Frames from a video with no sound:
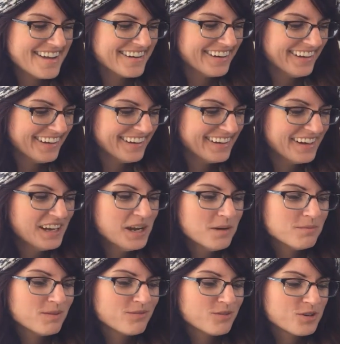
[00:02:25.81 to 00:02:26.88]
and uh,
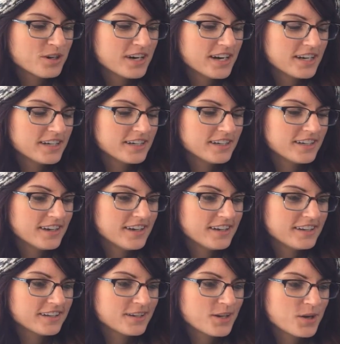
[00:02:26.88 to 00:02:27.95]
before I
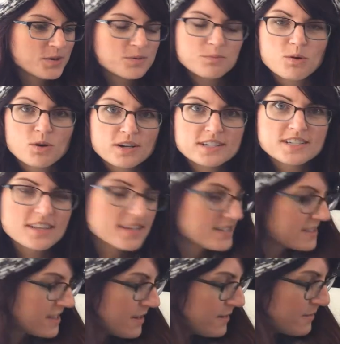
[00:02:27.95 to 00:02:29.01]
uh, go more into
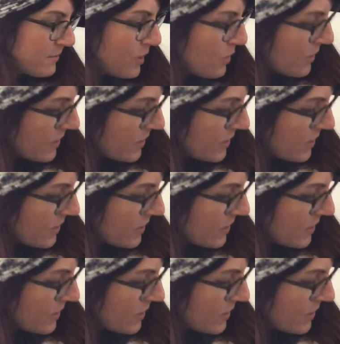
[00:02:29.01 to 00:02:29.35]
this, I'm